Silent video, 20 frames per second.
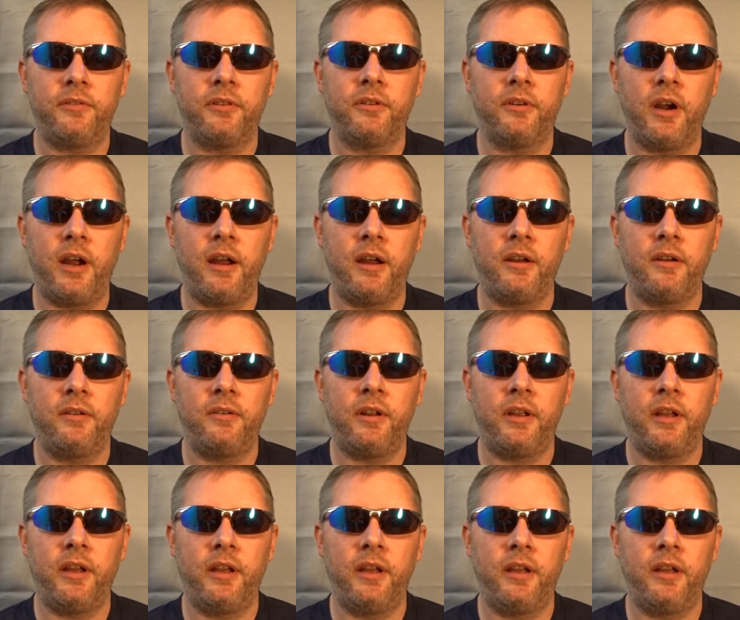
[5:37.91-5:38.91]
the ground
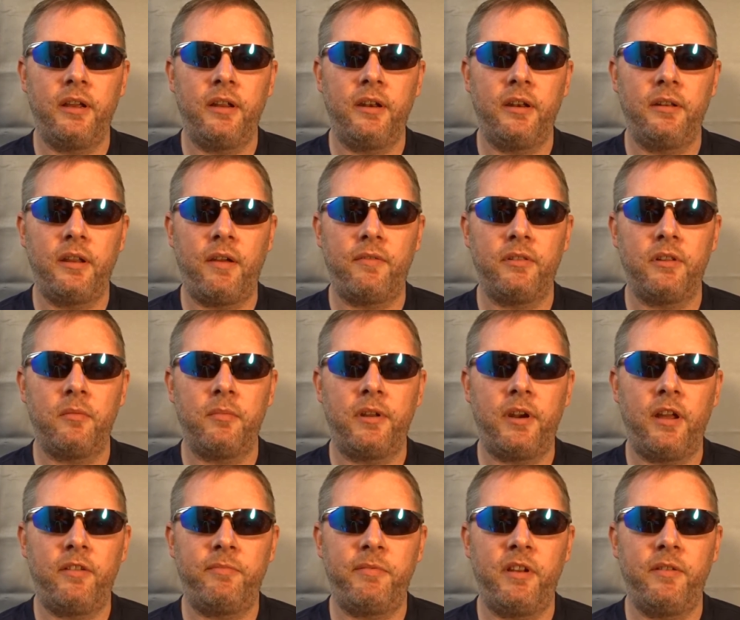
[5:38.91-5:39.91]
and have a little bit
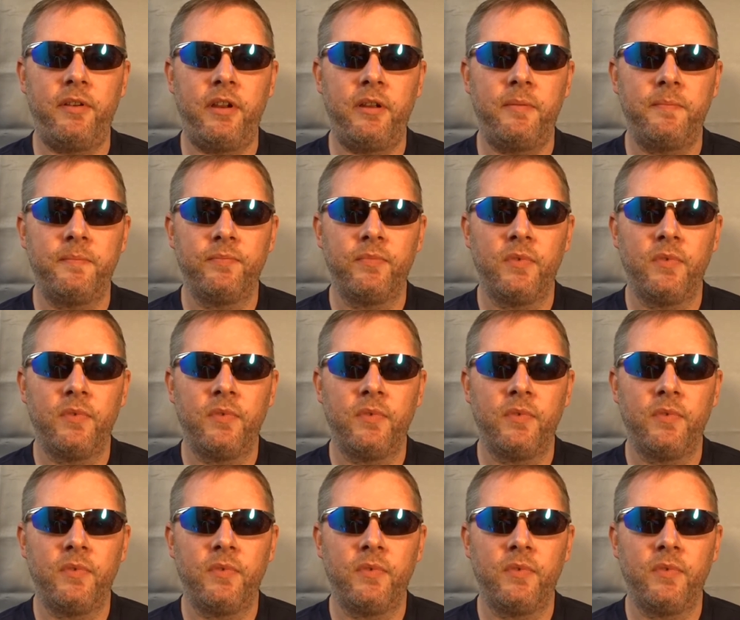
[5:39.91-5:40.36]
of FPV.